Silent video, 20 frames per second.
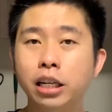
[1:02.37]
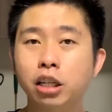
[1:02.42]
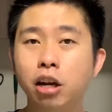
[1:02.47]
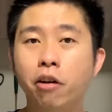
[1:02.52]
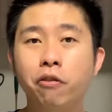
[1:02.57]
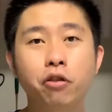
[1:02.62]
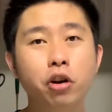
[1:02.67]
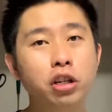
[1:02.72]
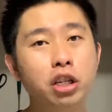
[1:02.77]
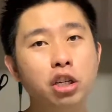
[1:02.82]
Of
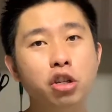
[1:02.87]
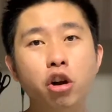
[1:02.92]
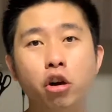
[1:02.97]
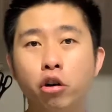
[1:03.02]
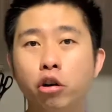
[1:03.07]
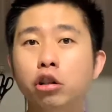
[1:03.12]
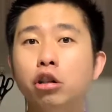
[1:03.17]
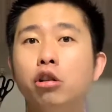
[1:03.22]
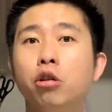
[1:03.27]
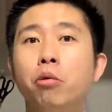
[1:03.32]
course, it's not
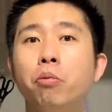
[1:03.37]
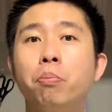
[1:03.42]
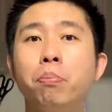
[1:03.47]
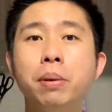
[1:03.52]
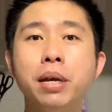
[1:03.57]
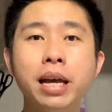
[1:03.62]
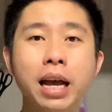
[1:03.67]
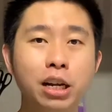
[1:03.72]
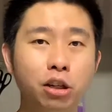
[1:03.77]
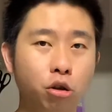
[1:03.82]
going to
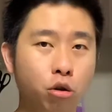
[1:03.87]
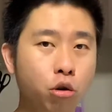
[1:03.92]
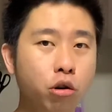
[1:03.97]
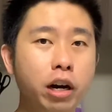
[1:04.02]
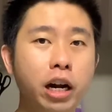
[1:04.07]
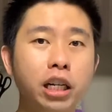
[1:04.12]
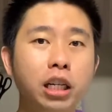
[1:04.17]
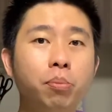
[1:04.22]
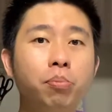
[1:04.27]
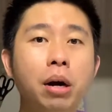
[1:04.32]
be as good
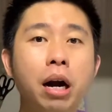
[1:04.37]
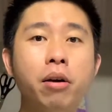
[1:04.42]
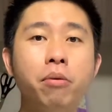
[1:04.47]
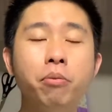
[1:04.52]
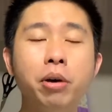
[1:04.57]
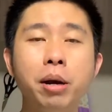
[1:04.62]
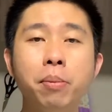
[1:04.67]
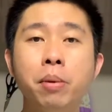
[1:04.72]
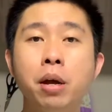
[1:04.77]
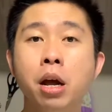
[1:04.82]
as the prime
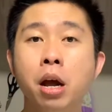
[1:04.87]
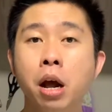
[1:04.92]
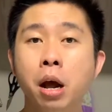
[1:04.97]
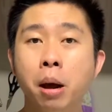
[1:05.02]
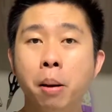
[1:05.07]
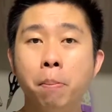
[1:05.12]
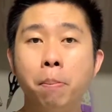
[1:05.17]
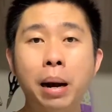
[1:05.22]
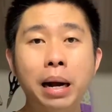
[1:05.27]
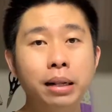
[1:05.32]
rib,
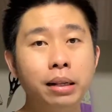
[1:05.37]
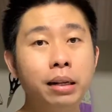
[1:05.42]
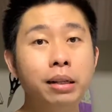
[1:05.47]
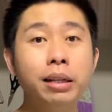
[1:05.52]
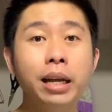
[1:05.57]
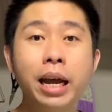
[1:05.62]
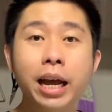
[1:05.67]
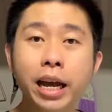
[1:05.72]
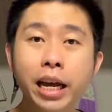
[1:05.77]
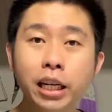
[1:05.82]
but the
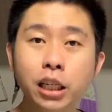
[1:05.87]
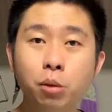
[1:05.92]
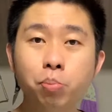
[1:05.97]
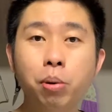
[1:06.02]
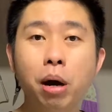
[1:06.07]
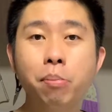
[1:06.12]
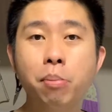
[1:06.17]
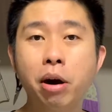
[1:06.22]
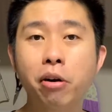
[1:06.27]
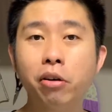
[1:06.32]
taste
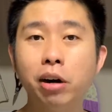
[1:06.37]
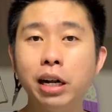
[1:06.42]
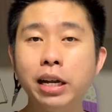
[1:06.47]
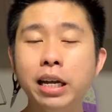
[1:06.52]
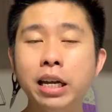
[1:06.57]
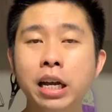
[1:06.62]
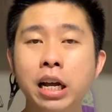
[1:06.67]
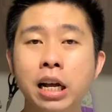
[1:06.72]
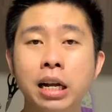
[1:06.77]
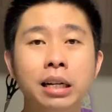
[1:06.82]

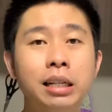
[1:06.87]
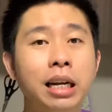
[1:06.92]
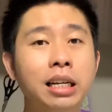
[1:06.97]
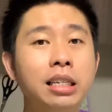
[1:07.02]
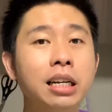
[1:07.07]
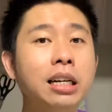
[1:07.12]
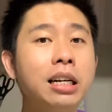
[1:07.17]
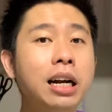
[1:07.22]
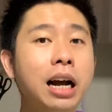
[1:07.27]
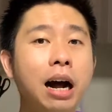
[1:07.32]
primarily
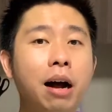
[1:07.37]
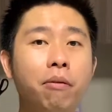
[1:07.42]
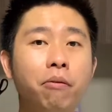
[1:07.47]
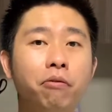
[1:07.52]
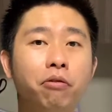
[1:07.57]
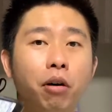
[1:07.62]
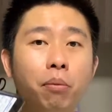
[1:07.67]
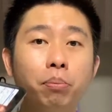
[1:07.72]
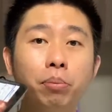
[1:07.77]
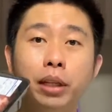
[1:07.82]
doesn't come
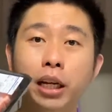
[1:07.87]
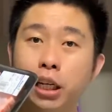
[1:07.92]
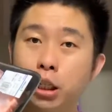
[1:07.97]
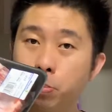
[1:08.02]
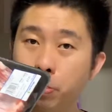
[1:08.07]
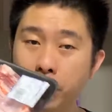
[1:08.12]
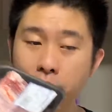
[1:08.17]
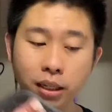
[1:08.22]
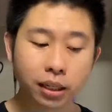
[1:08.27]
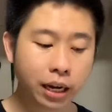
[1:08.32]
from this
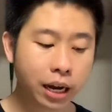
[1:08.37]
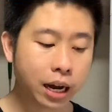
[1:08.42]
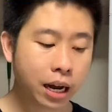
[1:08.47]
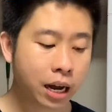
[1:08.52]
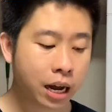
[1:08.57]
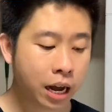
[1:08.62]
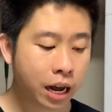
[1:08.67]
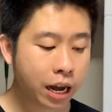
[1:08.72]
per se.